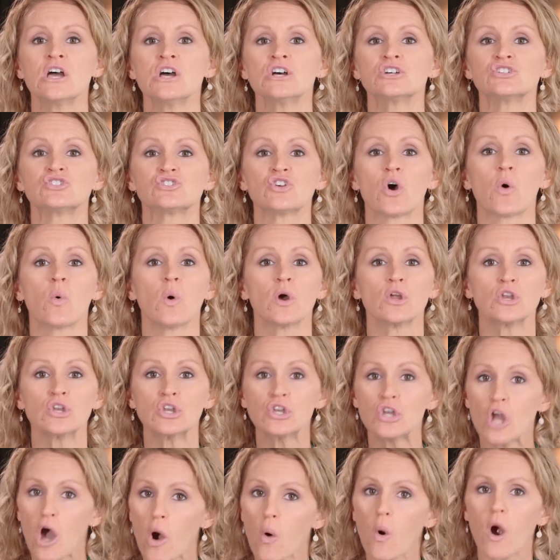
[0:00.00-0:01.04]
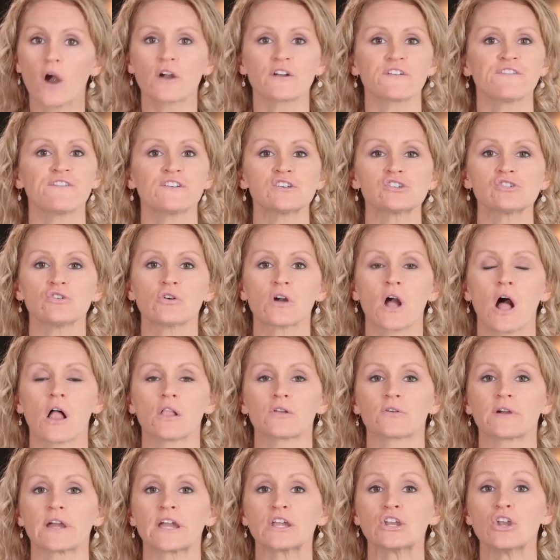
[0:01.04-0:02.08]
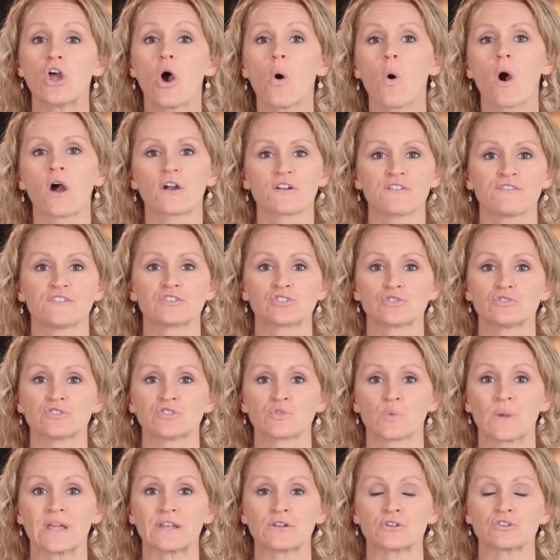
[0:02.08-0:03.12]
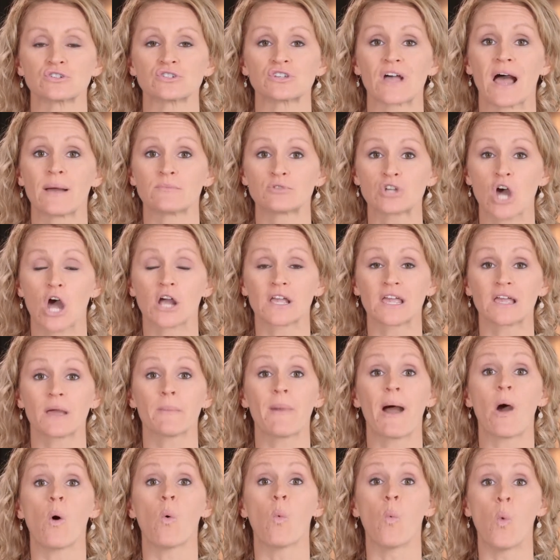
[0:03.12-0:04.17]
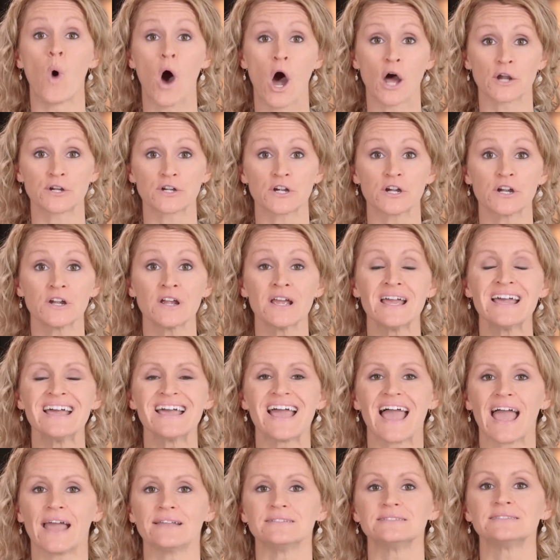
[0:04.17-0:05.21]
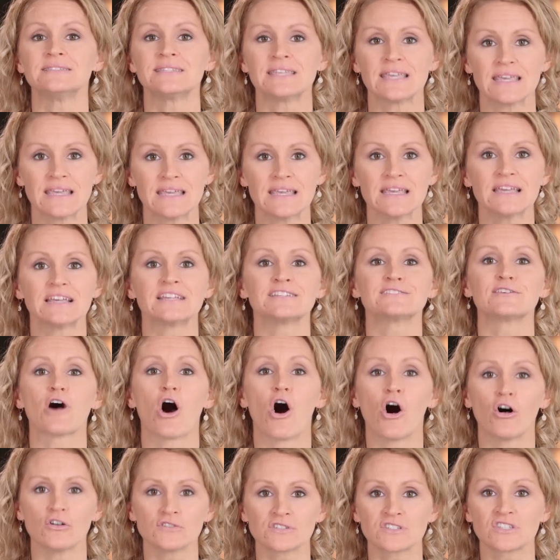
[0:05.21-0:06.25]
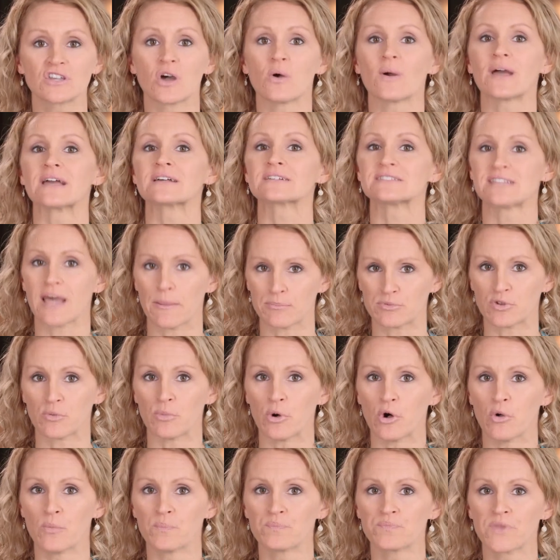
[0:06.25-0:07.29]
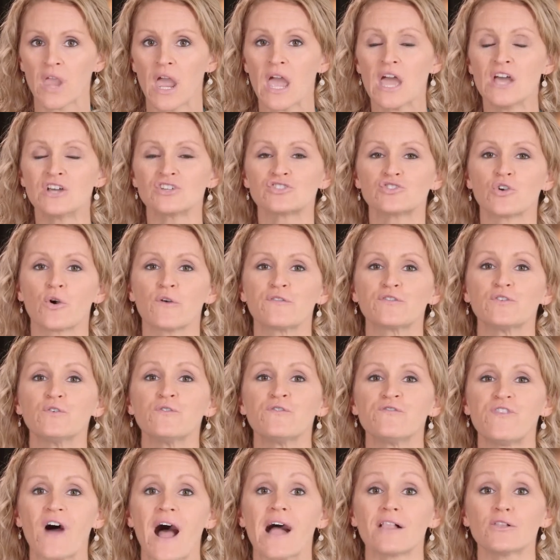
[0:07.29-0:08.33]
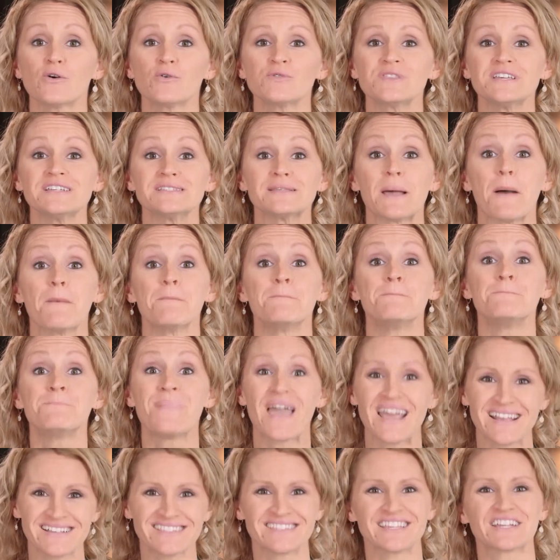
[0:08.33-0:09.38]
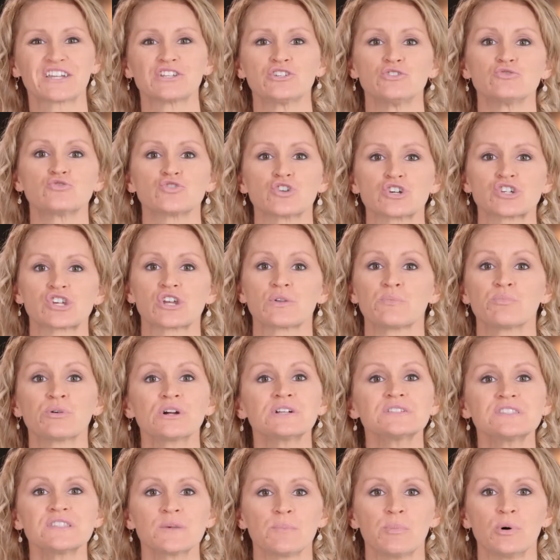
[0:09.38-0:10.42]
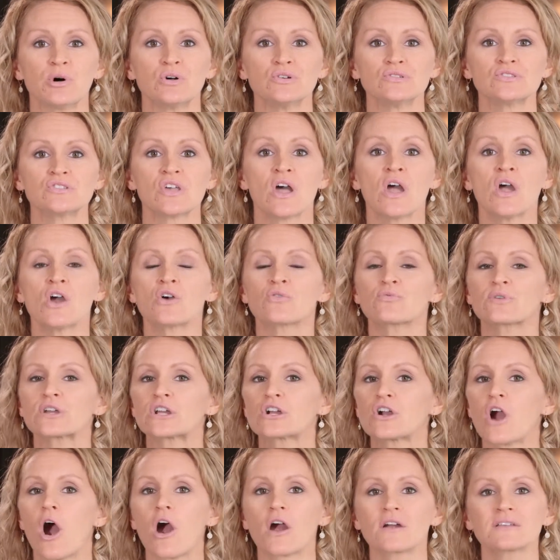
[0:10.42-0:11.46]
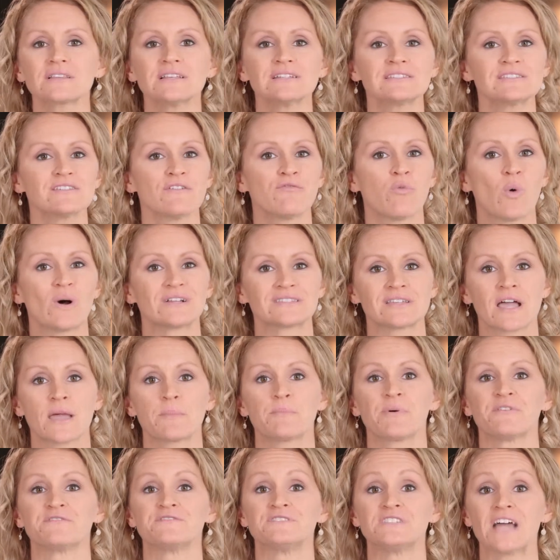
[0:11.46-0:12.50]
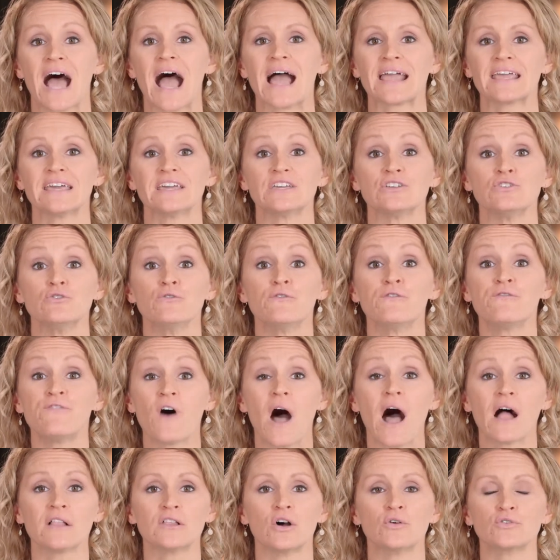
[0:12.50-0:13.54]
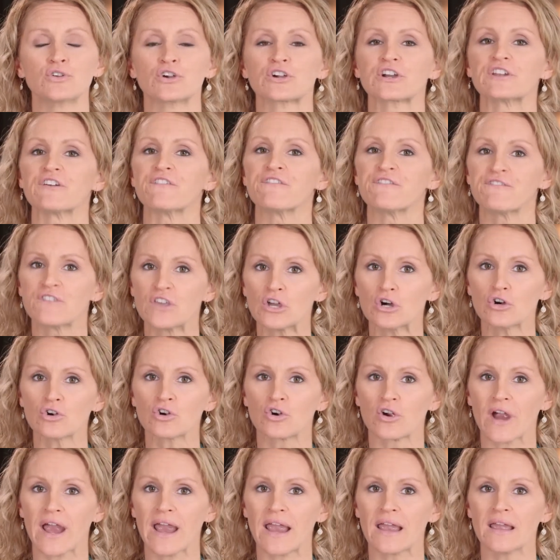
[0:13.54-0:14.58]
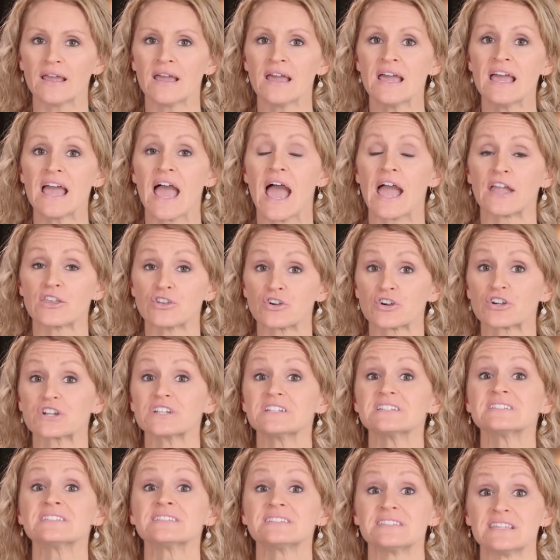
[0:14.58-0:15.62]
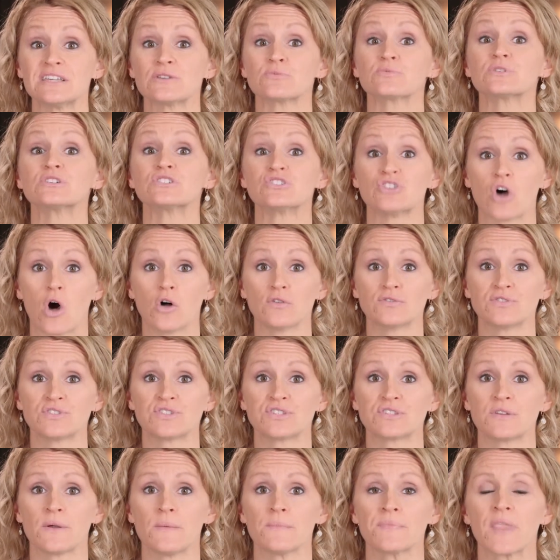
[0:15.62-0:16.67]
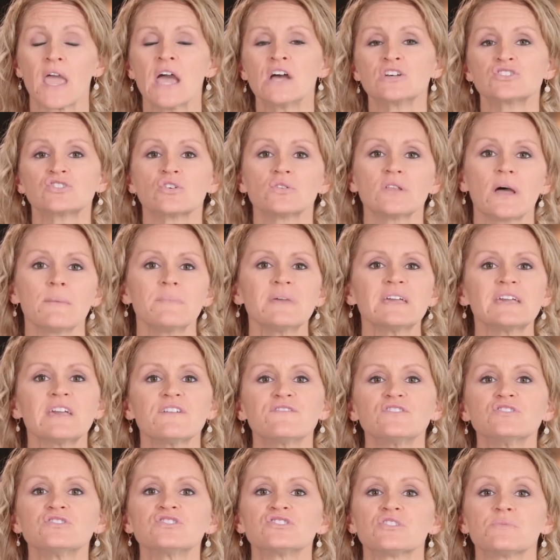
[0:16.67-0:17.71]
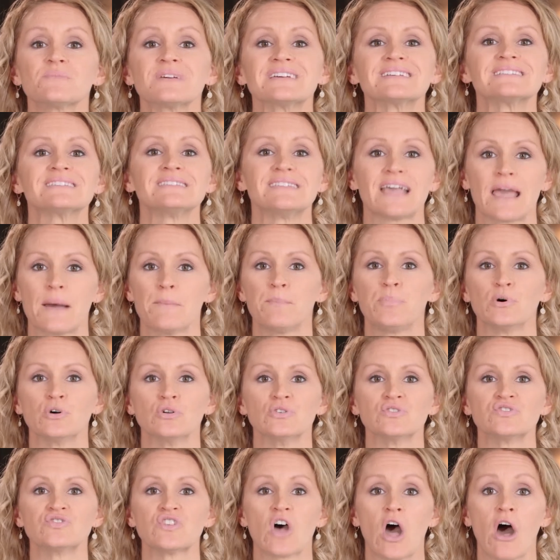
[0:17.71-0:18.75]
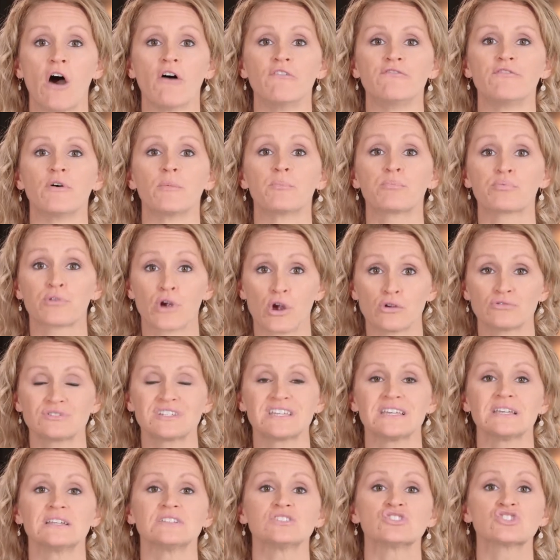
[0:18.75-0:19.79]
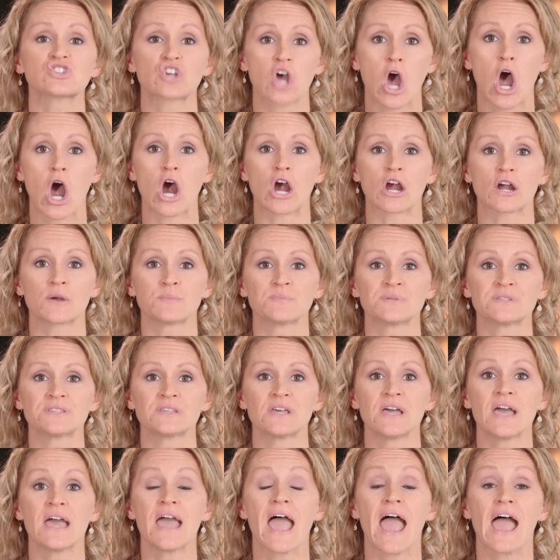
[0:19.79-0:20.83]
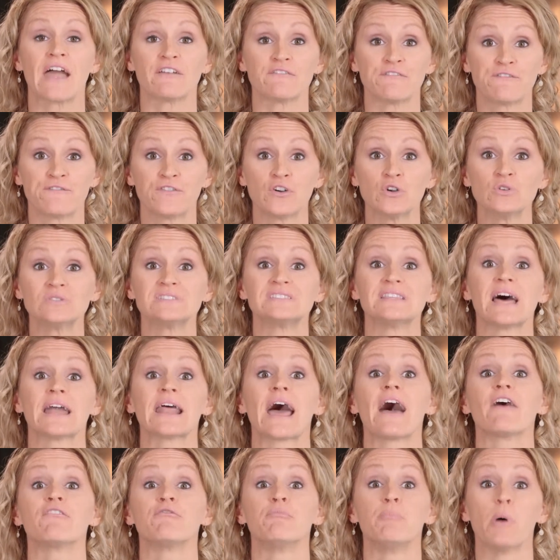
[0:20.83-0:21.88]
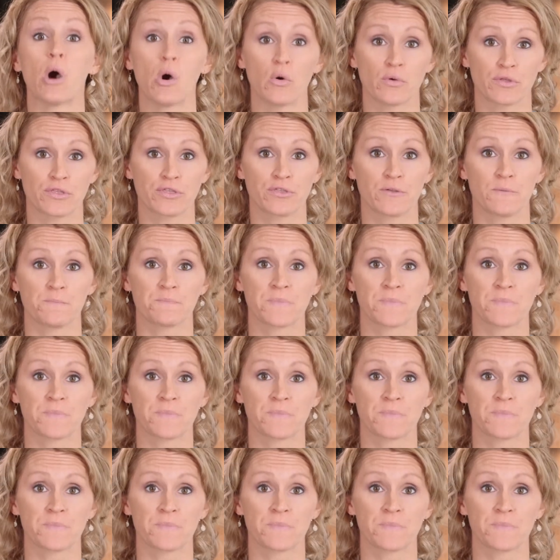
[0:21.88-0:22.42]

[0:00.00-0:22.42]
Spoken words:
So no artificial coloring, no artificial sweeteners. I'm talking about water, and tea is also acceptable. So if you follow these basic nutrition principles, regardless of what type of diet you follow, you're going to feel great and you're going to see results. So let me give you some examples of proteins, carbs, and foods that have both.